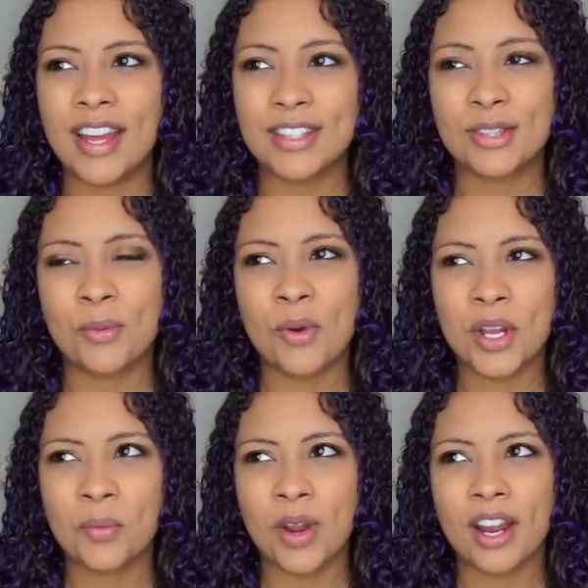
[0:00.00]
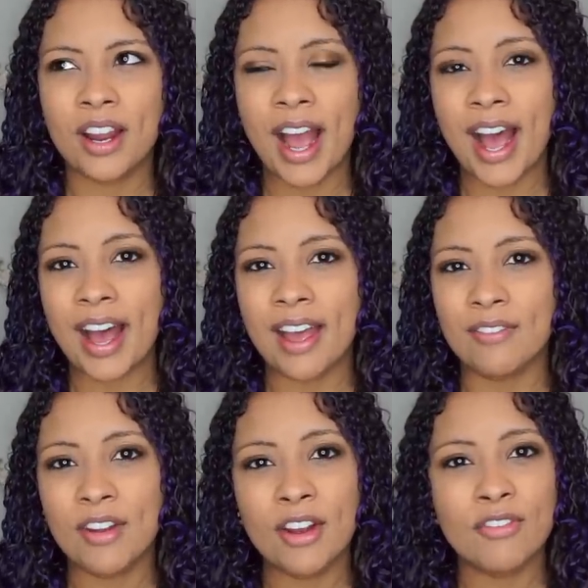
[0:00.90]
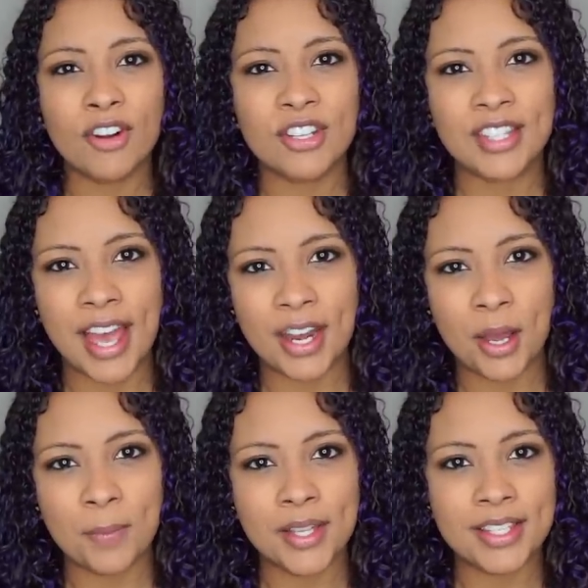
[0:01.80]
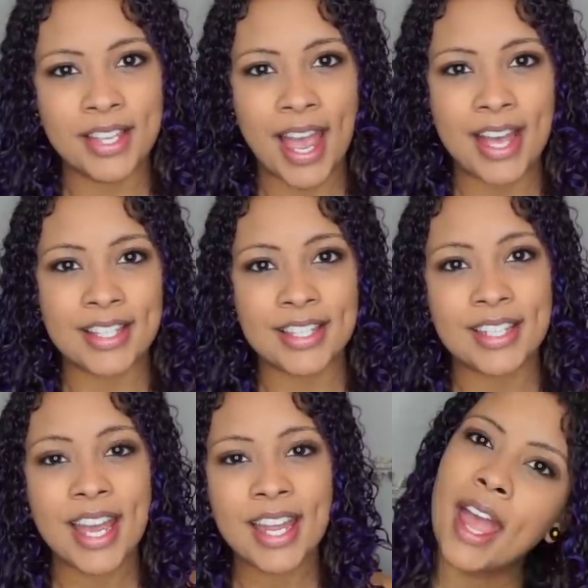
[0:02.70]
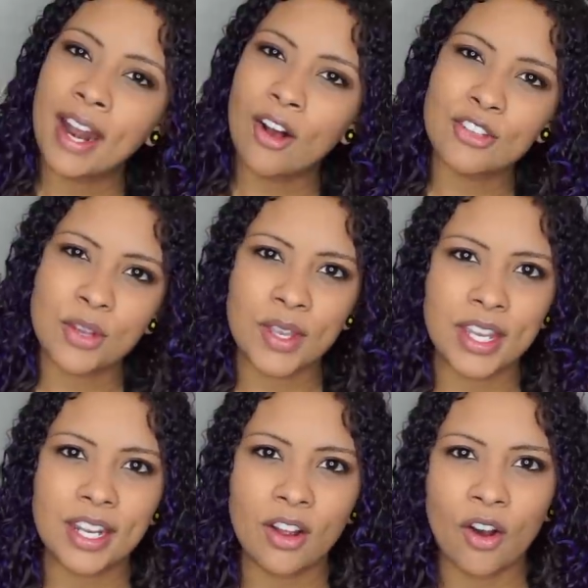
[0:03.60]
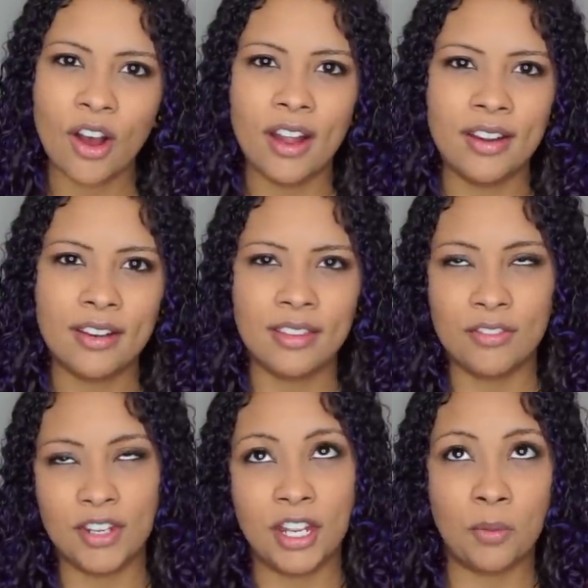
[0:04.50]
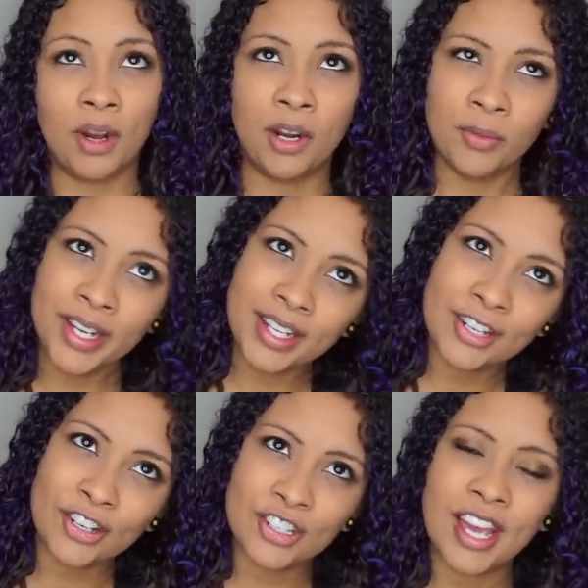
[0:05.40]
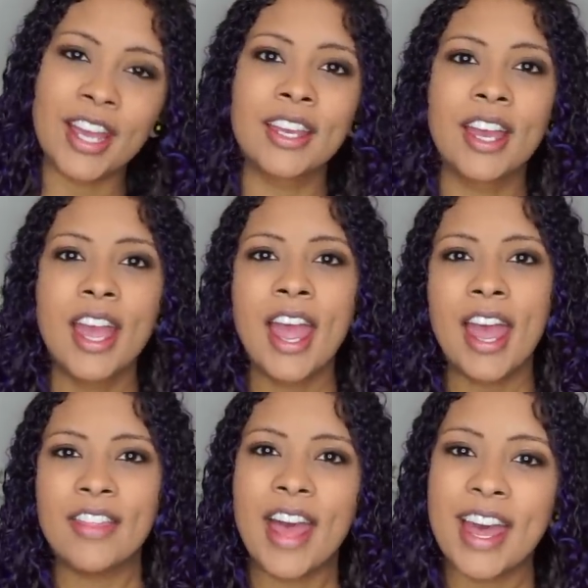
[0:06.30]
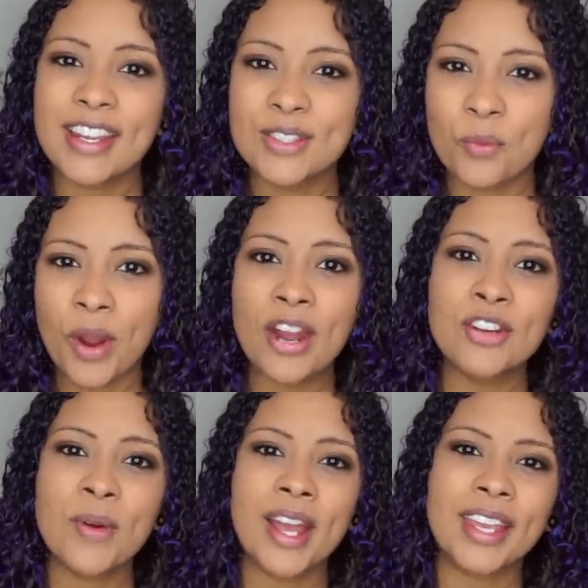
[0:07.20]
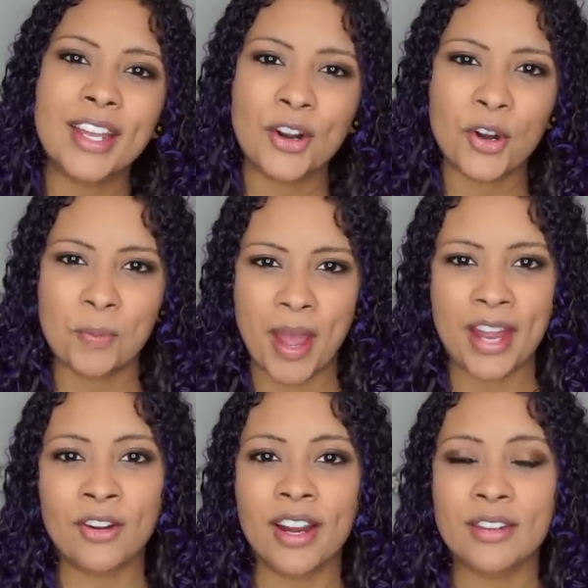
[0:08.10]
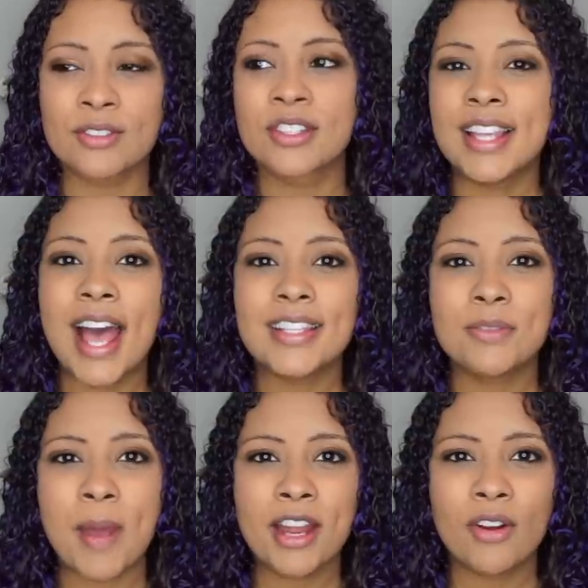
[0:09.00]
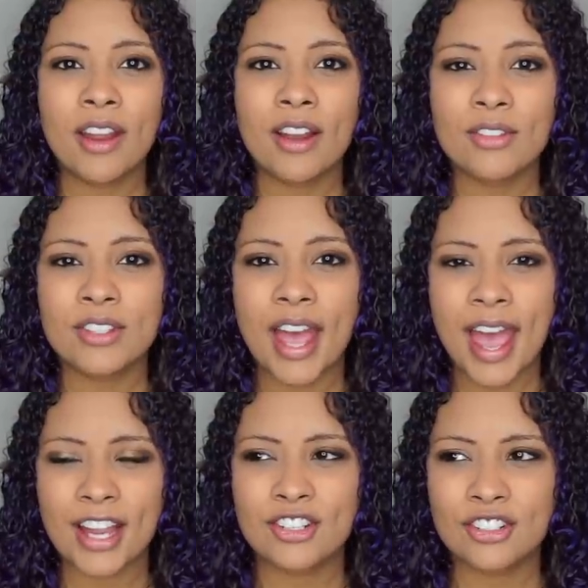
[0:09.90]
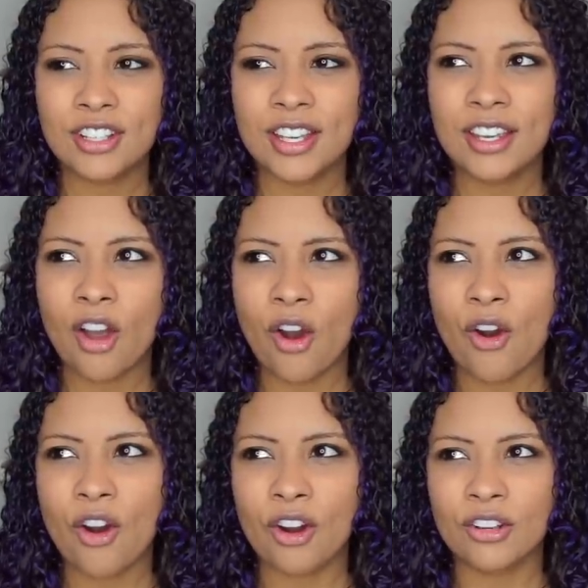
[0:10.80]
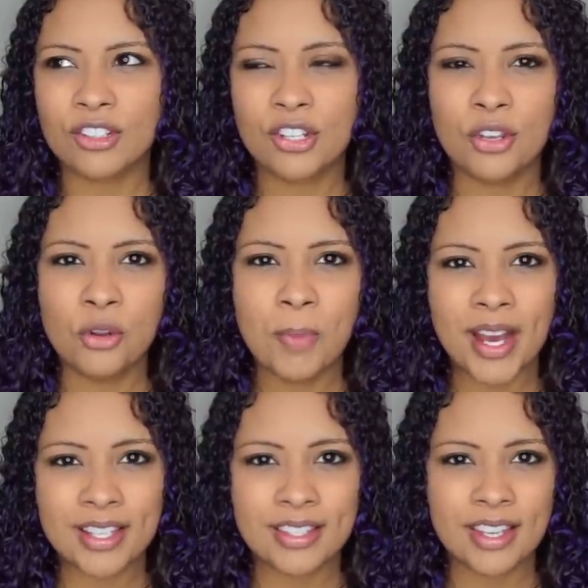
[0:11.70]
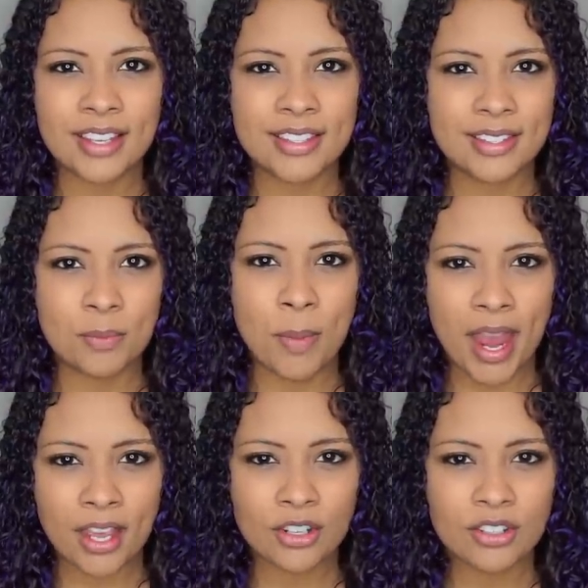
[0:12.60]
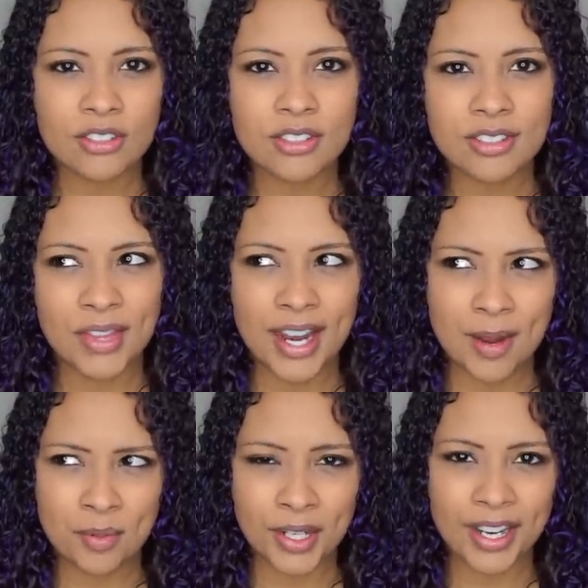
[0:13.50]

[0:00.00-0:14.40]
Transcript: That's the one where I very first sat up Zaz's tank, and I also get it on the video where I redid her tank, and that is, where do I get her backgrounds? Zaz's backgrounds actually are 2x6 banners that I printed